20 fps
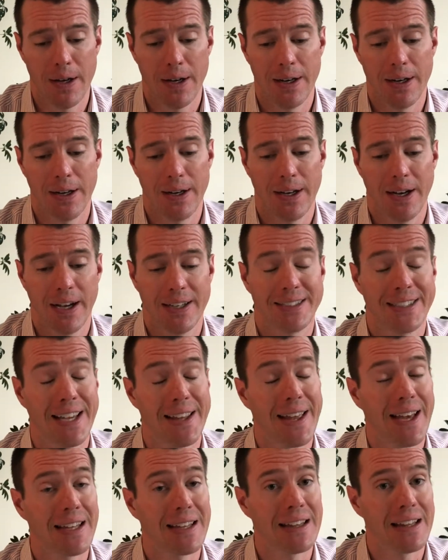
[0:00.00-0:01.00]
I say
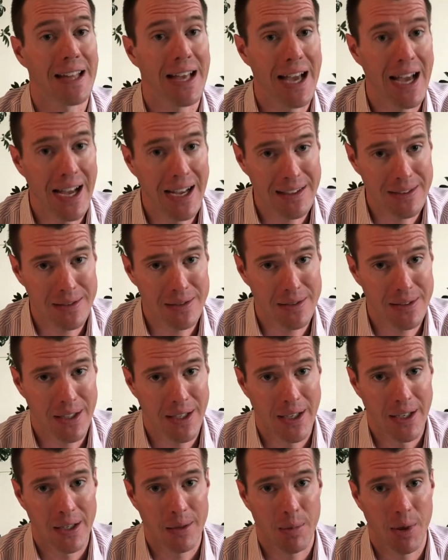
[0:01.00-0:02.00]
that last
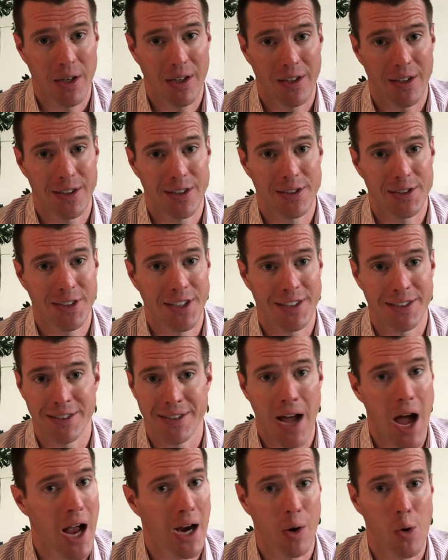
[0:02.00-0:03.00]
because it's
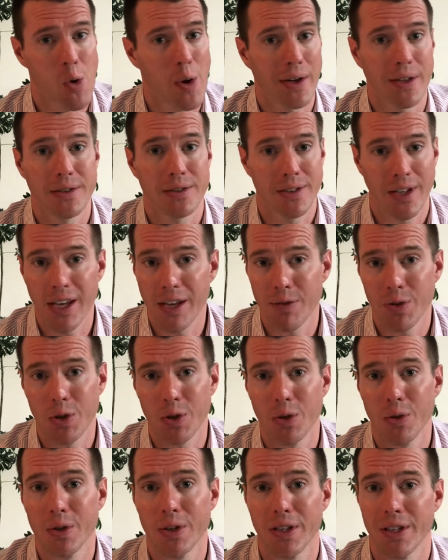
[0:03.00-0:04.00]
not going to save
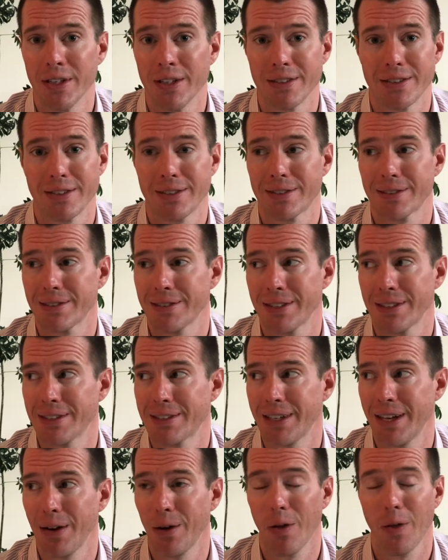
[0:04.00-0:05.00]
you. It's the
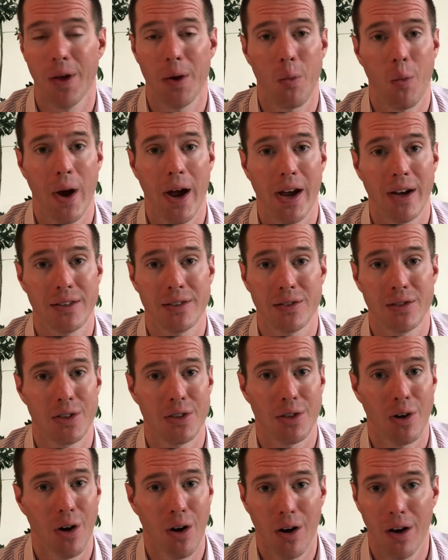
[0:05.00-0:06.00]
tail that wags the
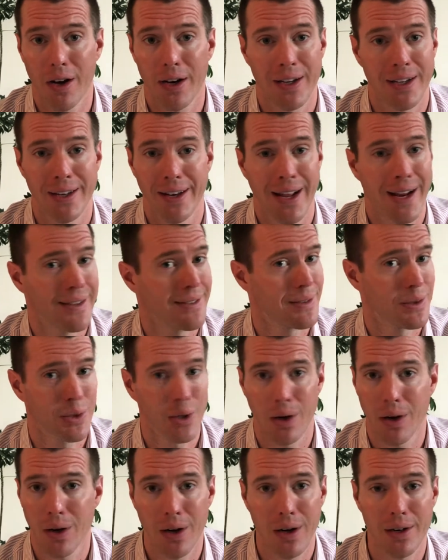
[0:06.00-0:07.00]
dog. It ain't the
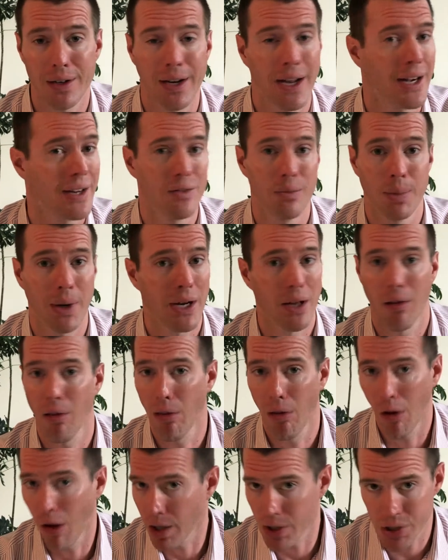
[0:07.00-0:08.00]
dog, not even by a
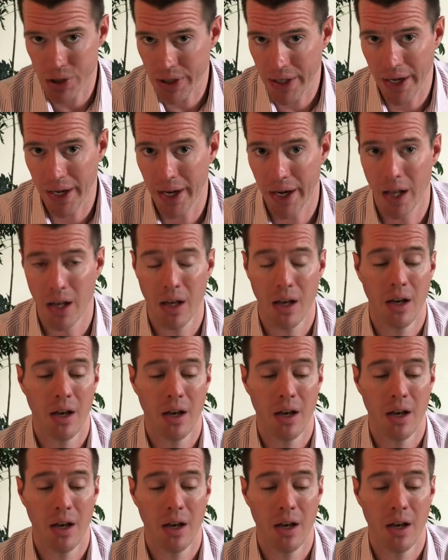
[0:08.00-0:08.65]
long shot.